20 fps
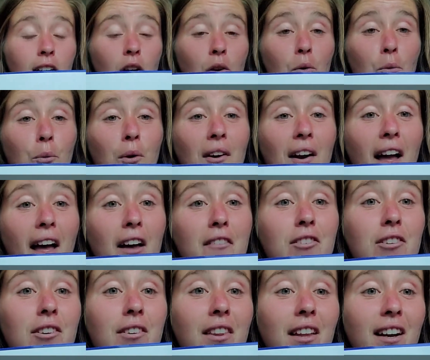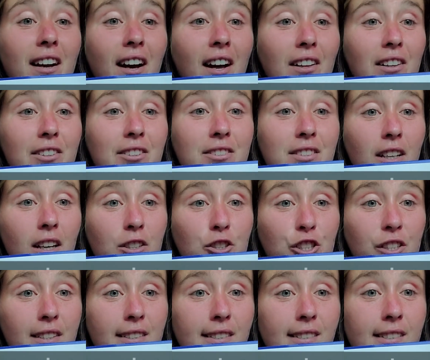Wherever the color
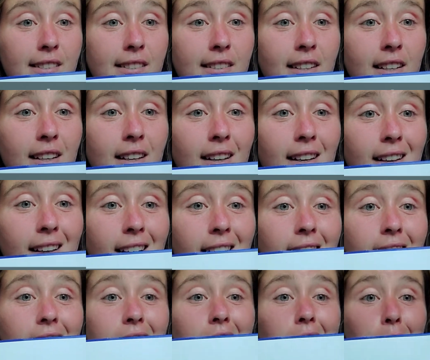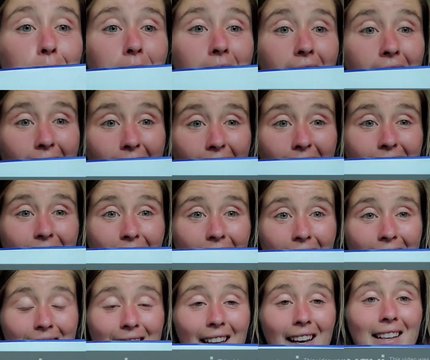touches, you can't
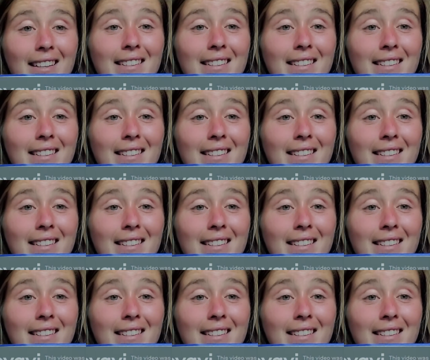let that